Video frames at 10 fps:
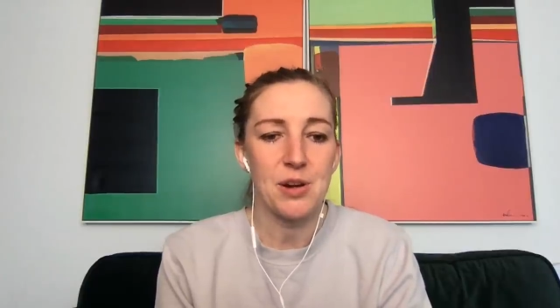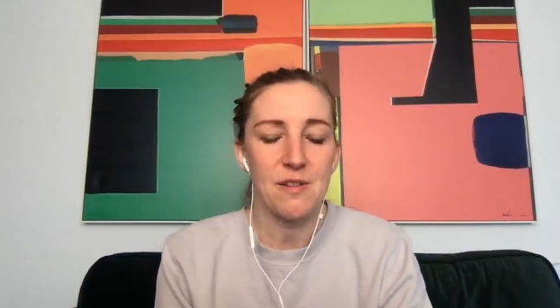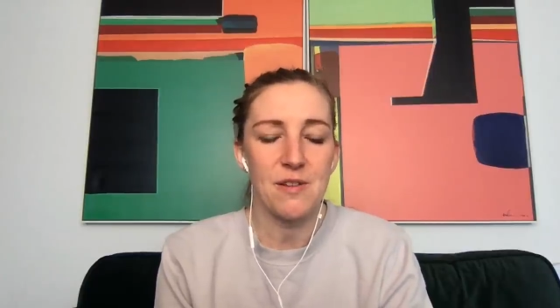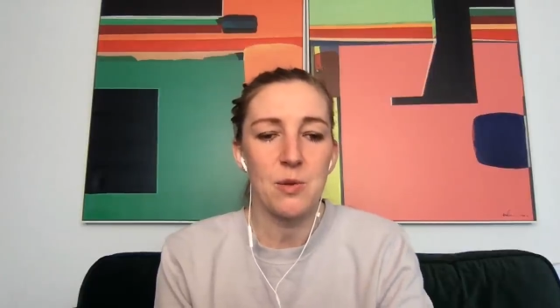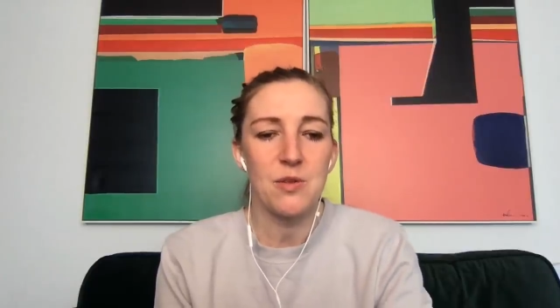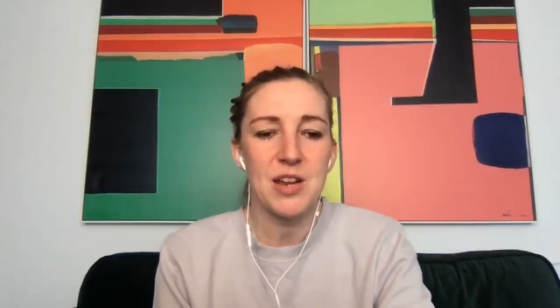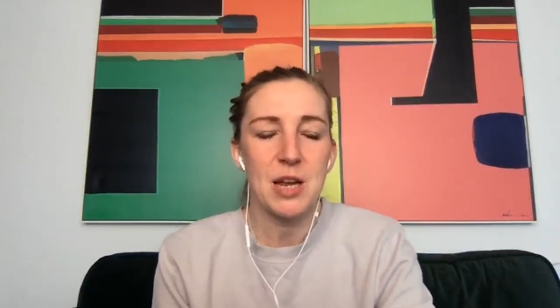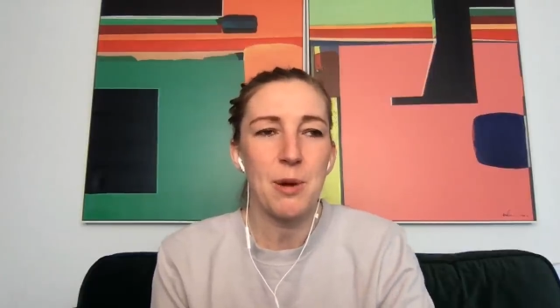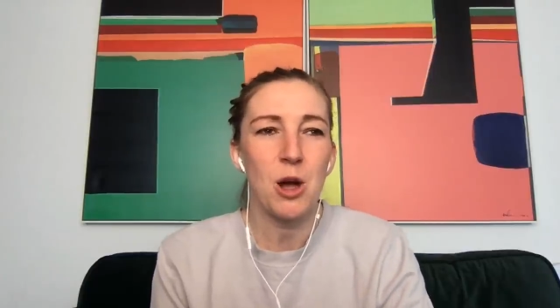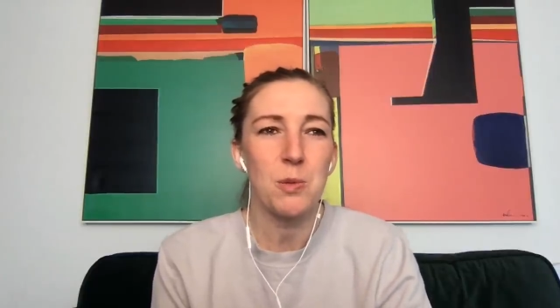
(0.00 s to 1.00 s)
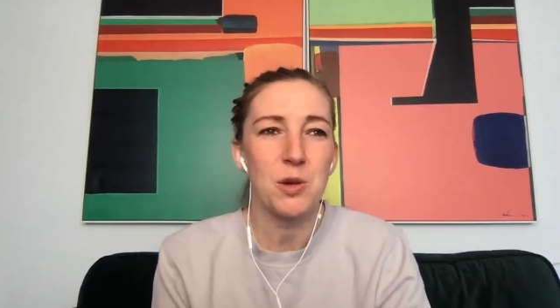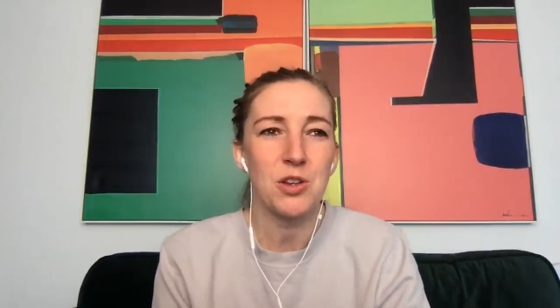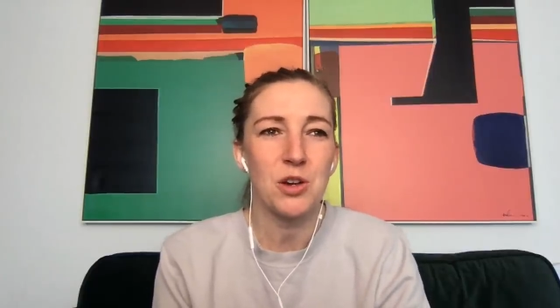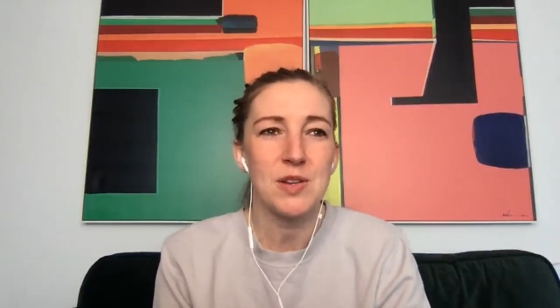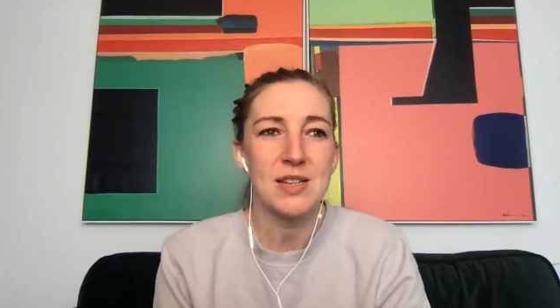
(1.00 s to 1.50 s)
I think with Nick Pope, you
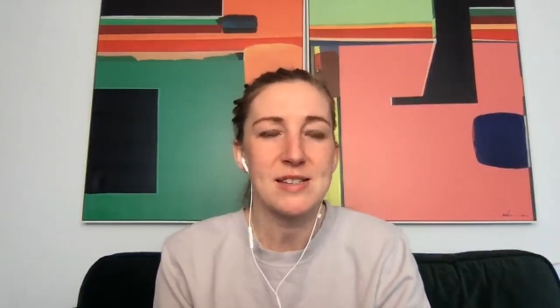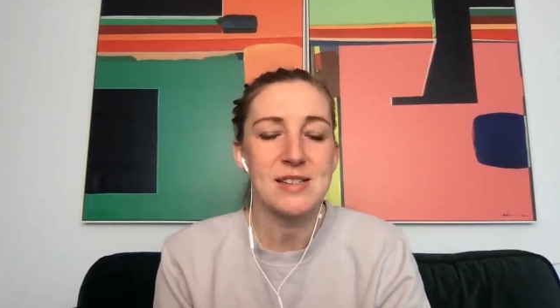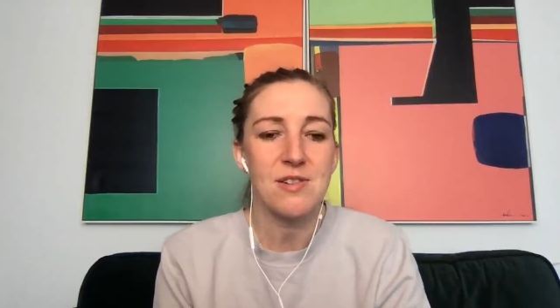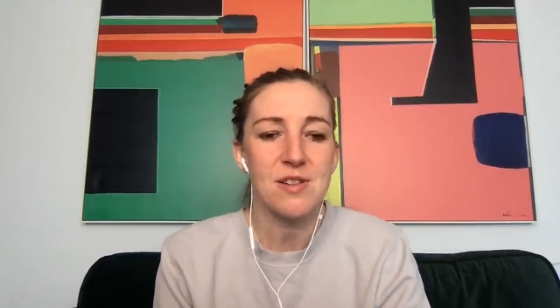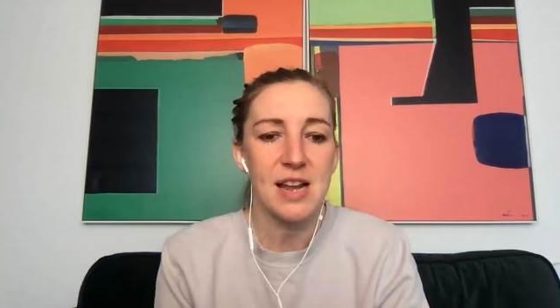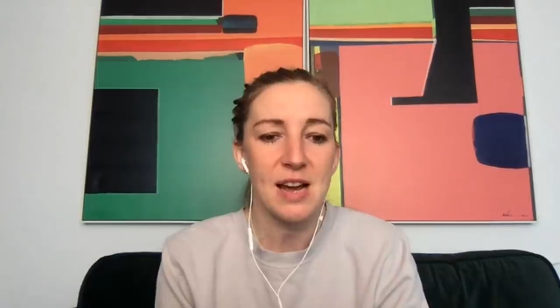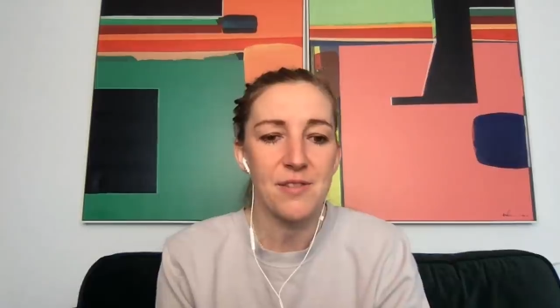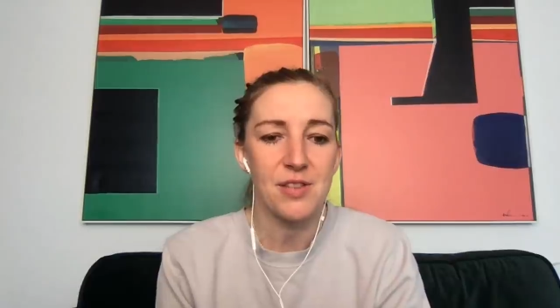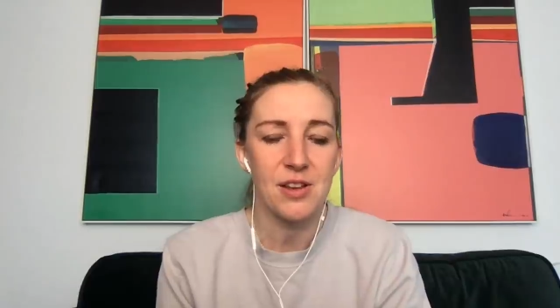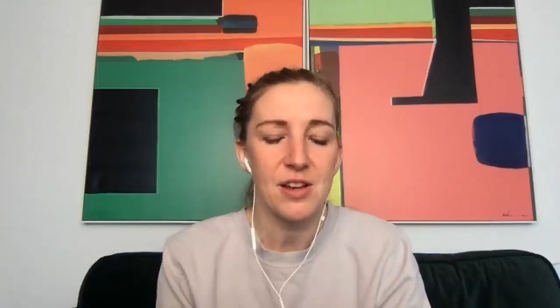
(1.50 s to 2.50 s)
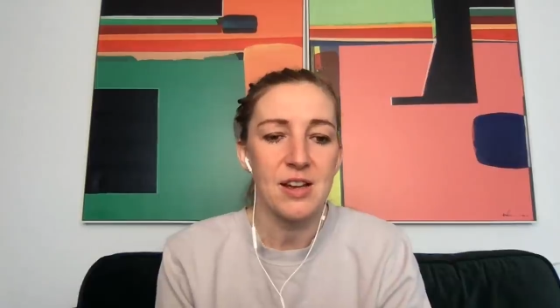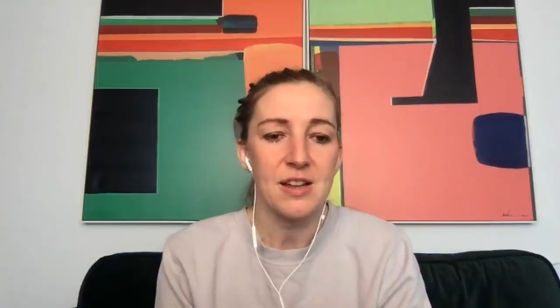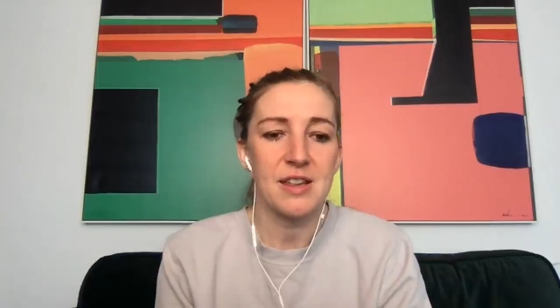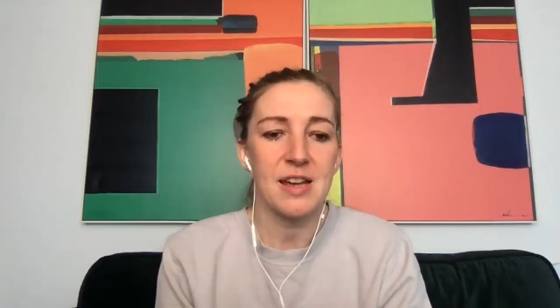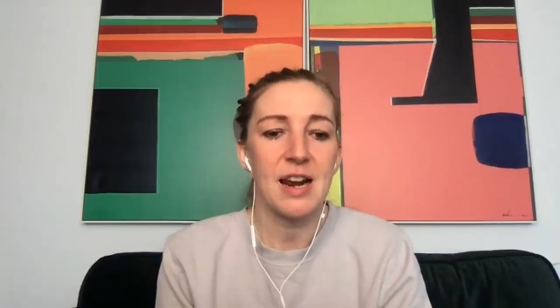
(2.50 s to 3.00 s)
don't necessarily have the,
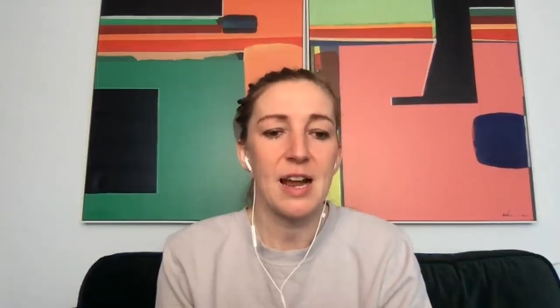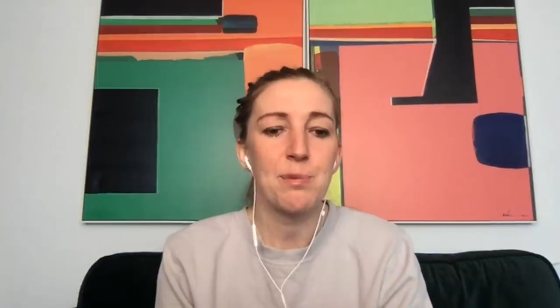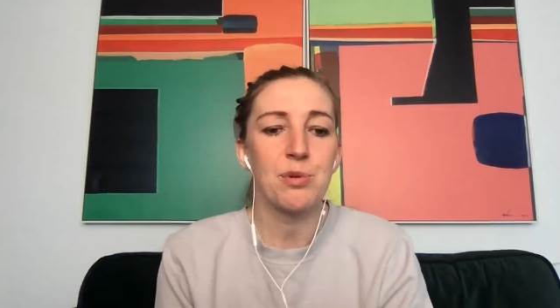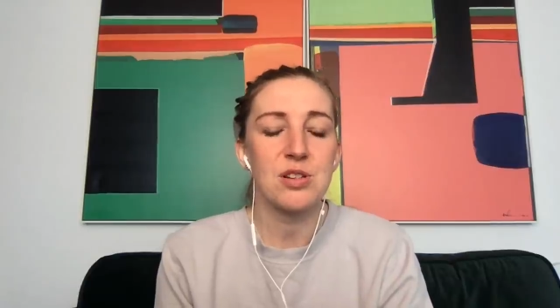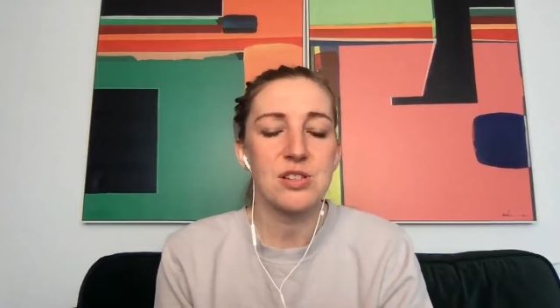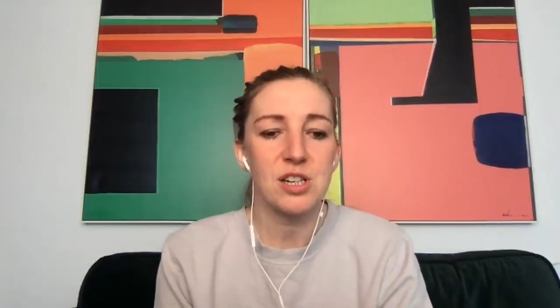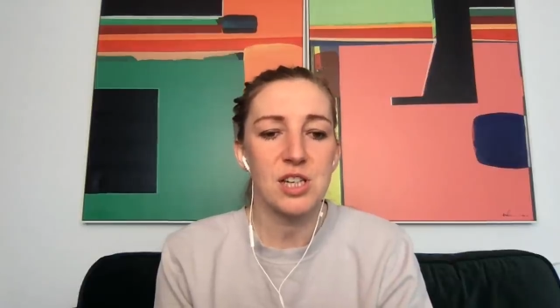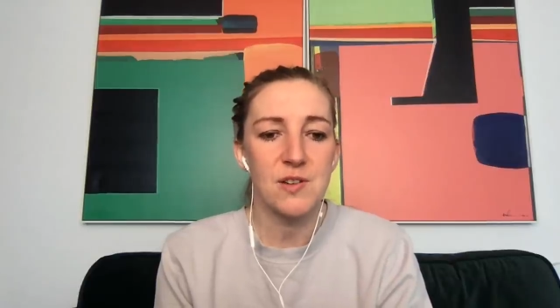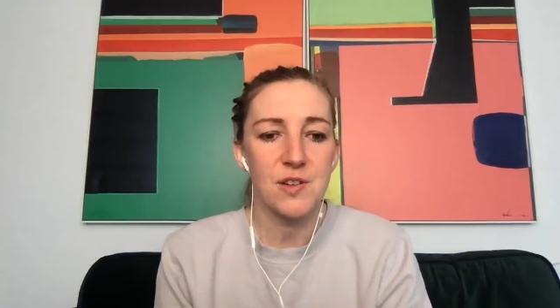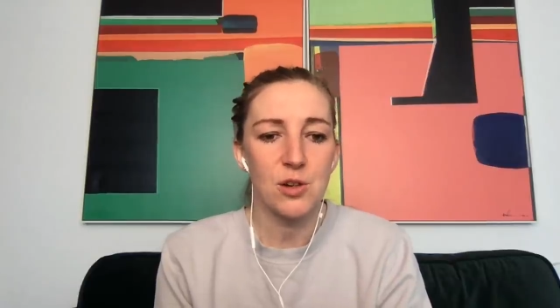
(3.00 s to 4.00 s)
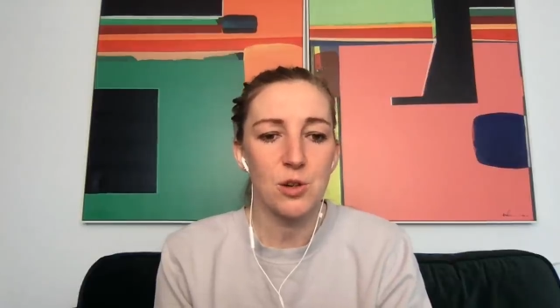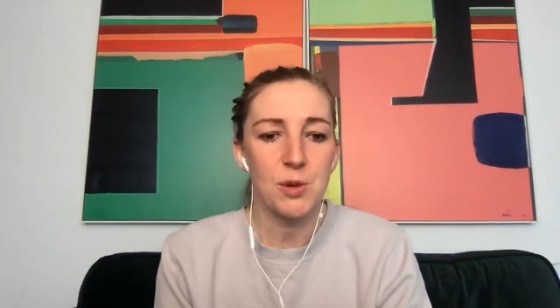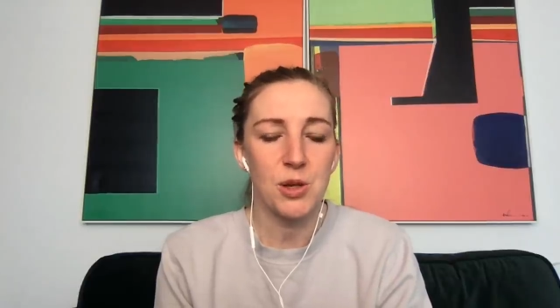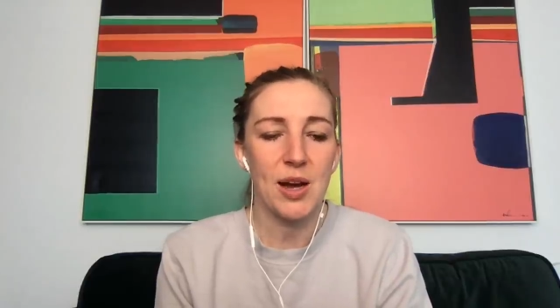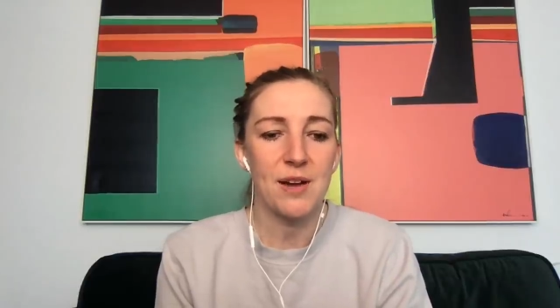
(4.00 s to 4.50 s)
the elaborate side of it all,
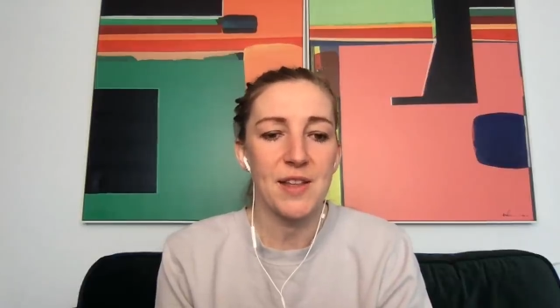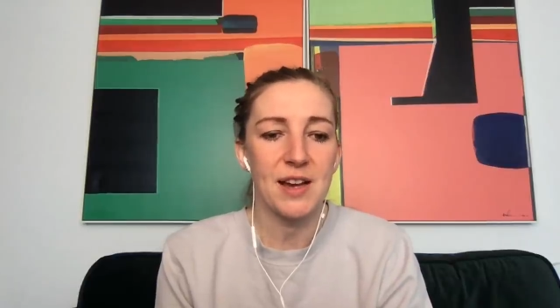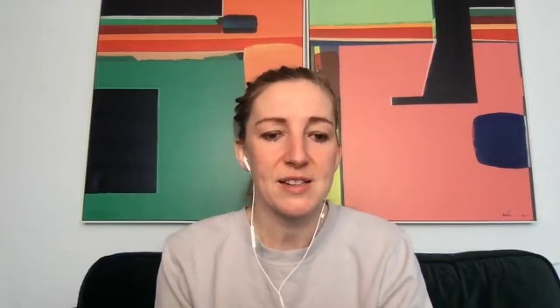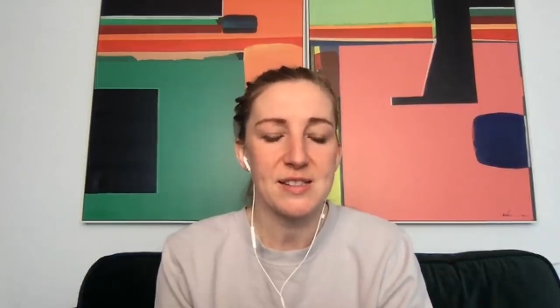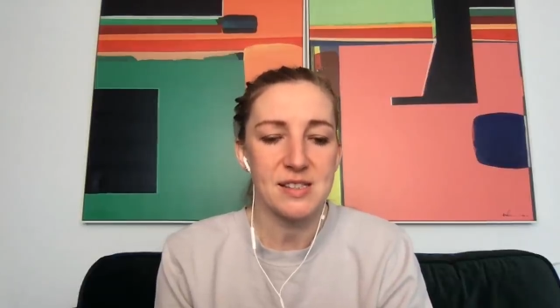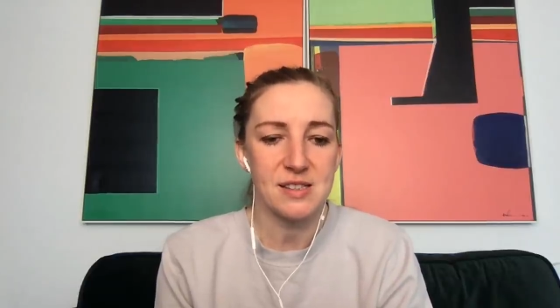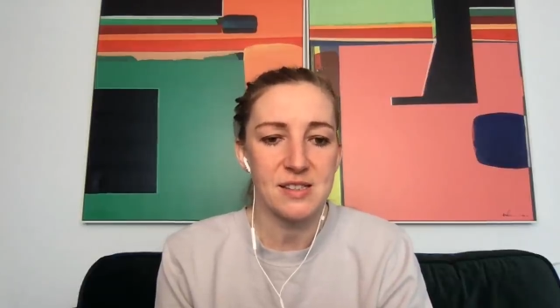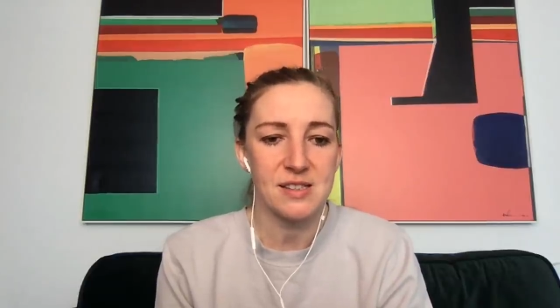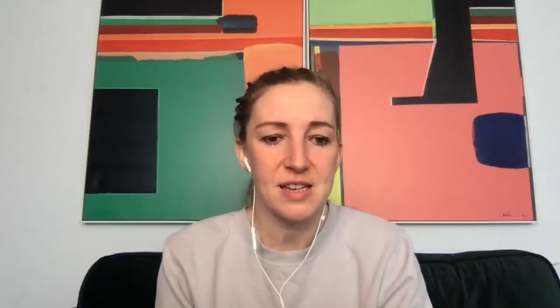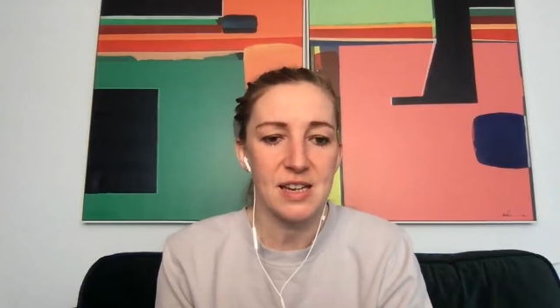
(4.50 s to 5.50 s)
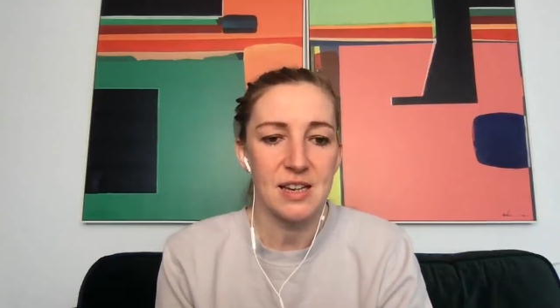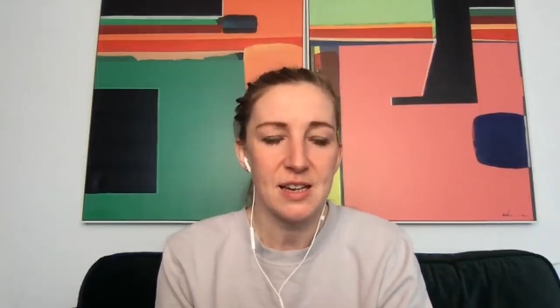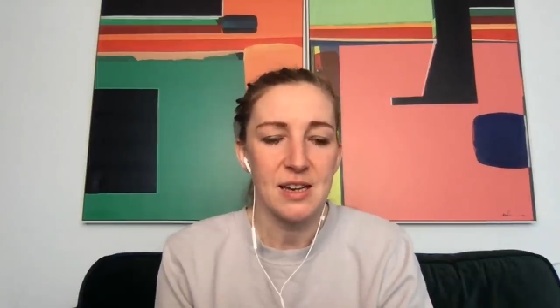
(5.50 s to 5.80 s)
but you have that consistency.